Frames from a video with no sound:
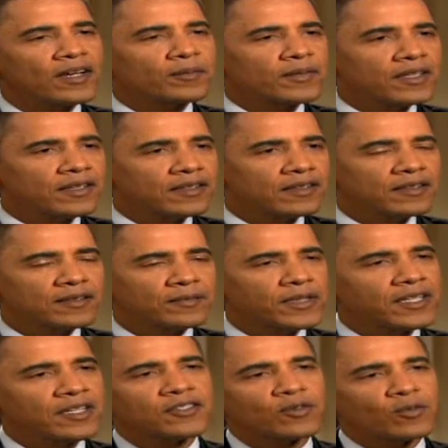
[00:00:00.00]
like me
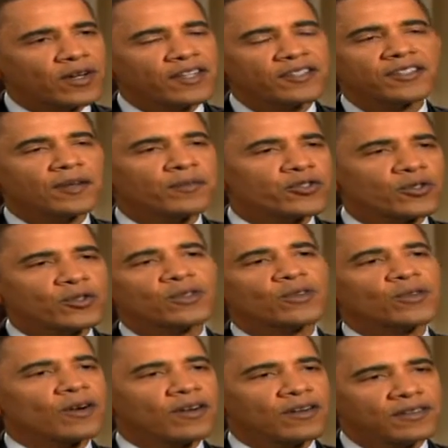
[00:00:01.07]
because of race? I'm sure
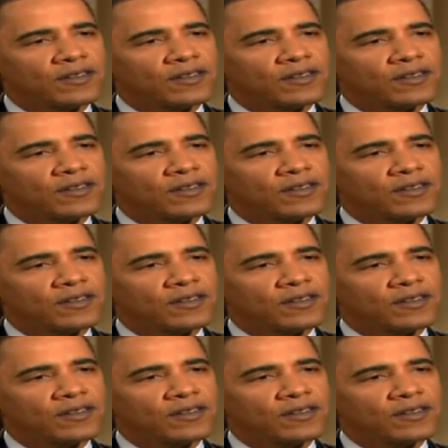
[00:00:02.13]
there